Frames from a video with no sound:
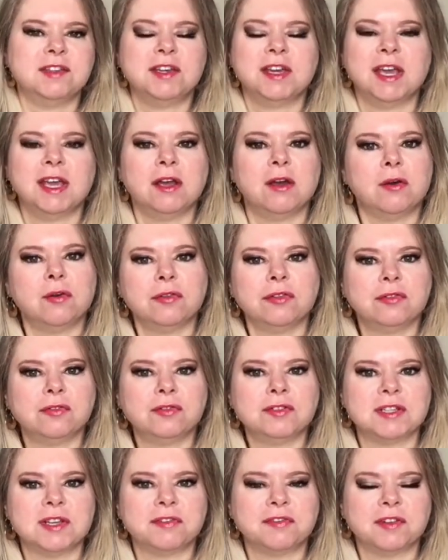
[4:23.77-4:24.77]
You can go
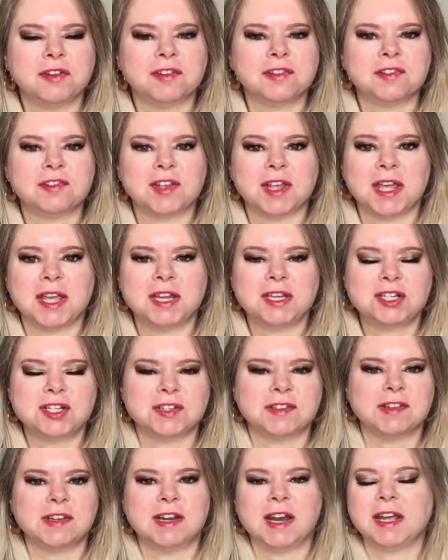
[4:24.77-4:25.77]
through different
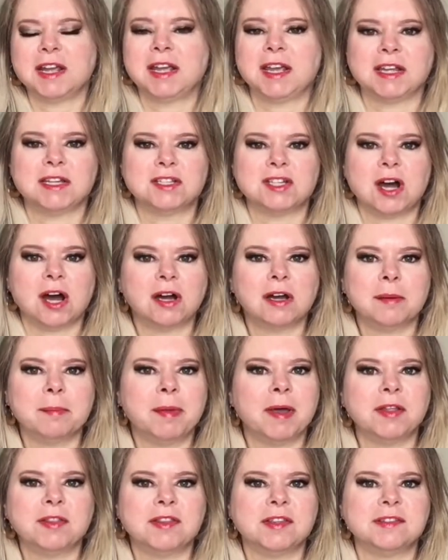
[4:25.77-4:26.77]
stages and I can talk
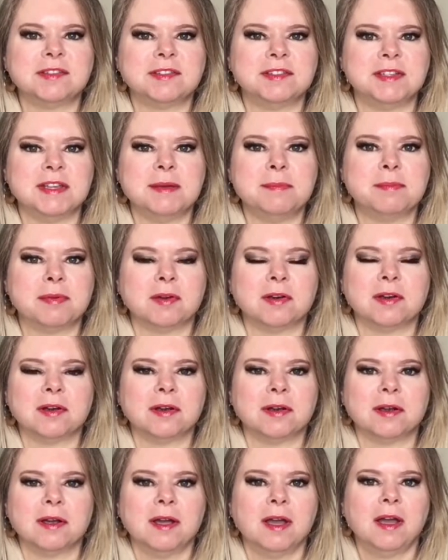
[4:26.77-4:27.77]
about this
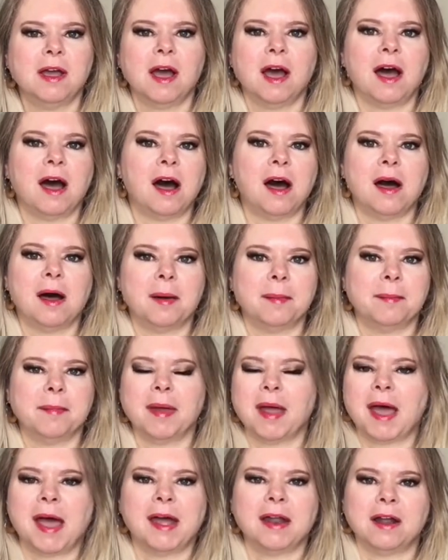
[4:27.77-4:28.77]
deeper
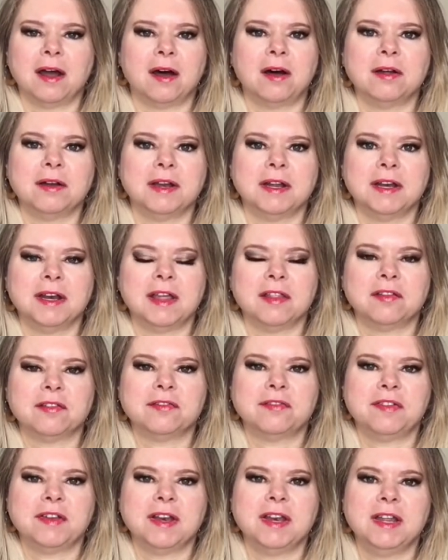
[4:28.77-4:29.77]
um, at, on another
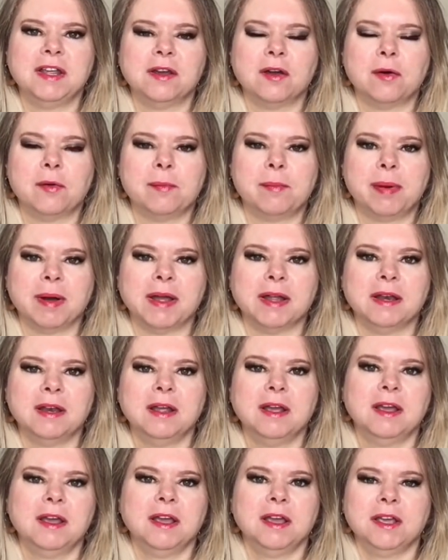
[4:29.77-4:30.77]
video but
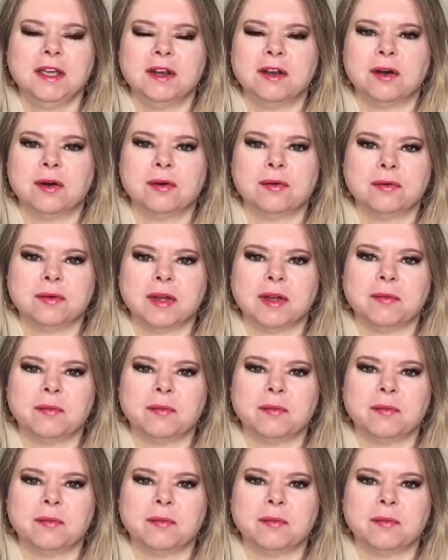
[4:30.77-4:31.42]
you know,